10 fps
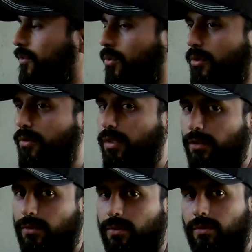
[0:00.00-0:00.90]
store your
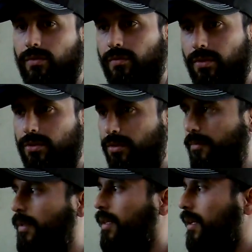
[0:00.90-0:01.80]
diesel for future.
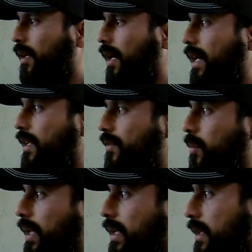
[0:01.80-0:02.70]
I never
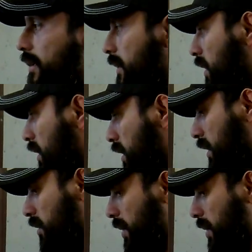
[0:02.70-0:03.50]
blend it in